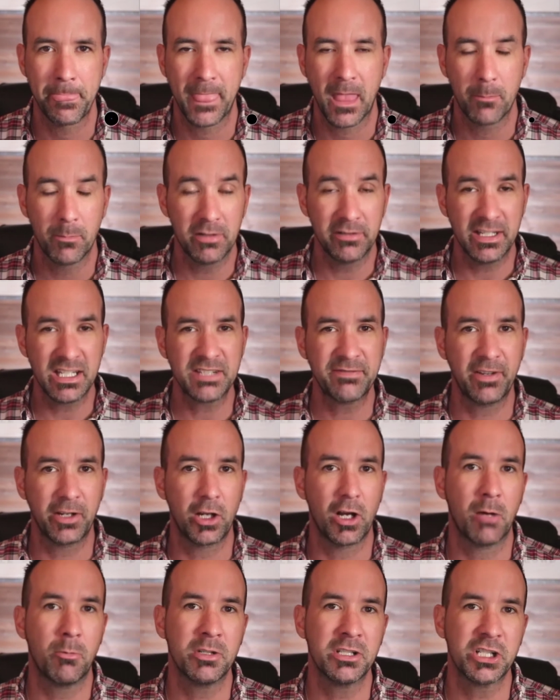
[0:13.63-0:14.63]
But in this
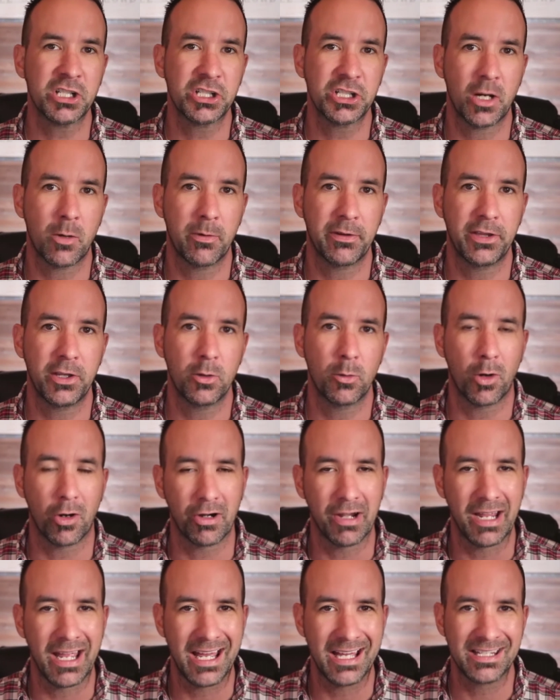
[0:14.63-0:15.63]
video, I want to share with you
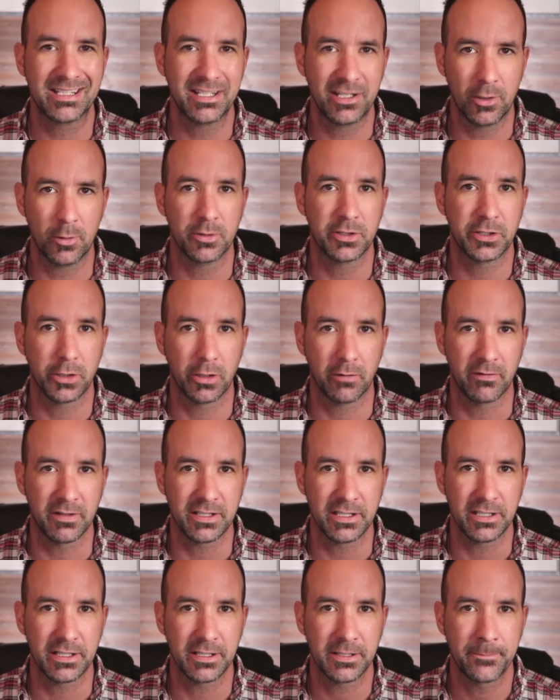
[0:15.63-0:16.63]
our SEO
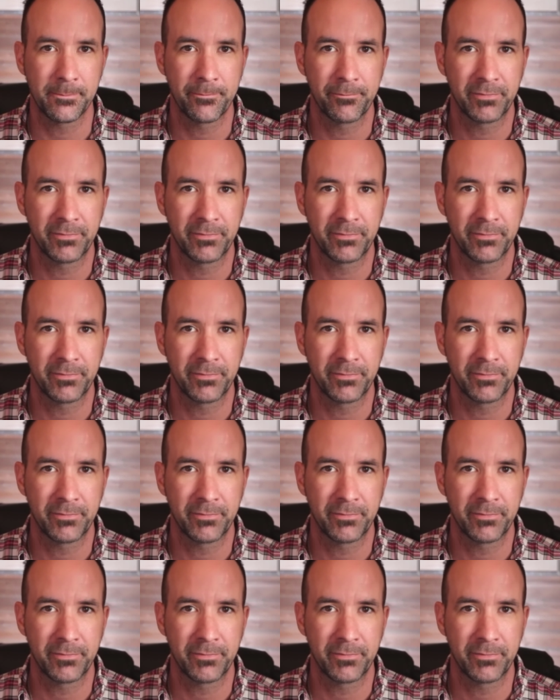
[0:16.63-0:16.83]
services.